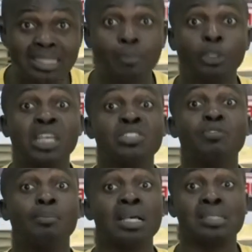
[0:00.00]
is the protest of
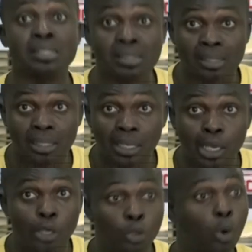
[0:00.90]
the masses.
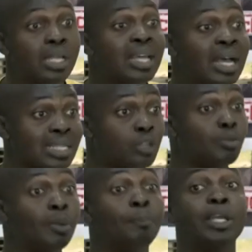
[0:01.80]
No leaders are going to
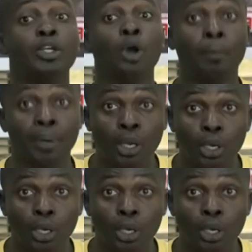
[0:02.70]
be picked up.